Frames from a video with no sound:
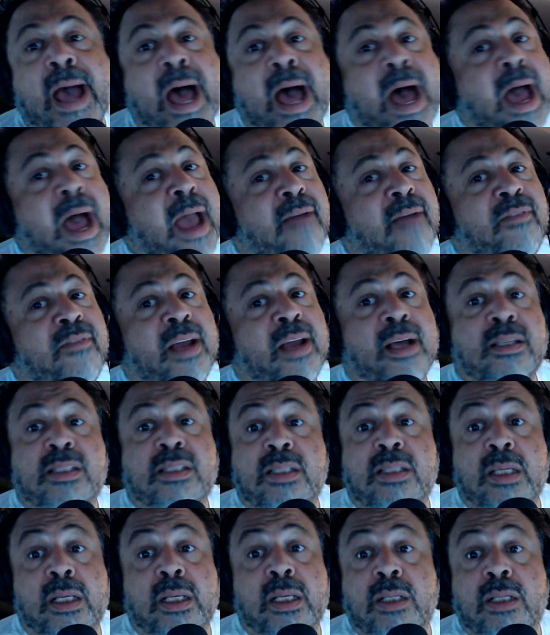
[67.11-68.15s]
I have not
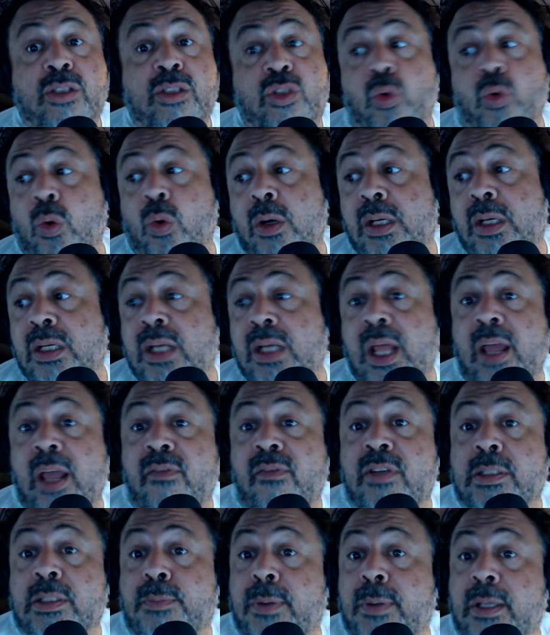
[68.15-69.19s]
seen a Jordan
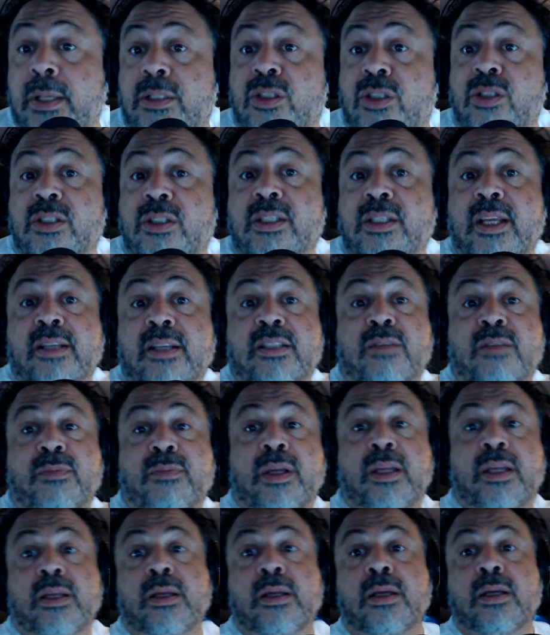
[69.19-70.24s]
Davis picture sent to
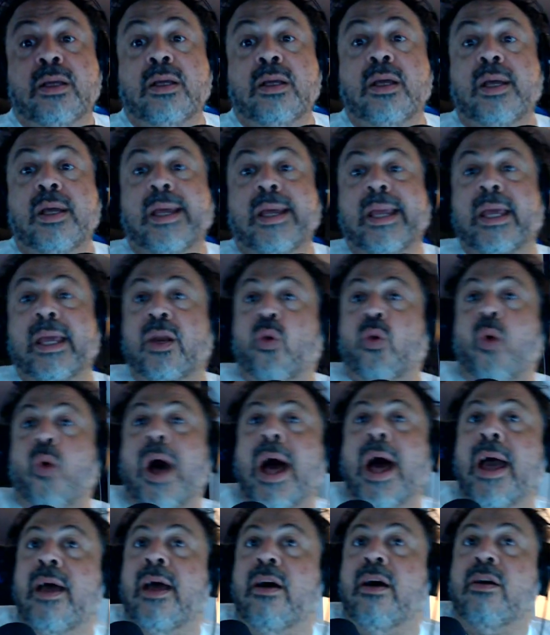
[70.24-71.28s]
me in a
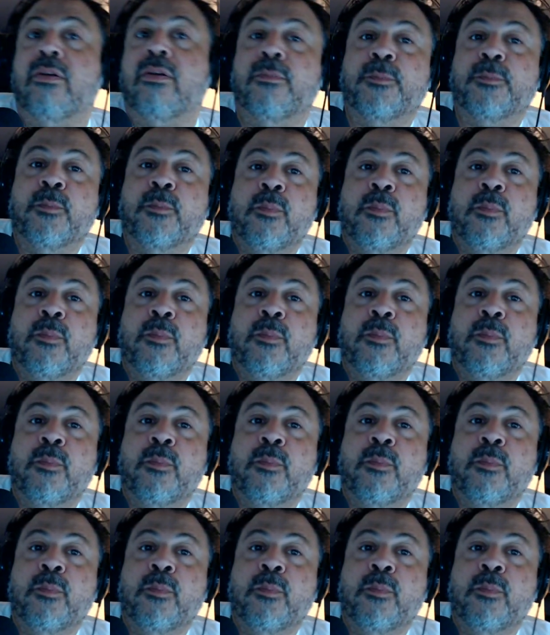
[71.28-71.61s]
while.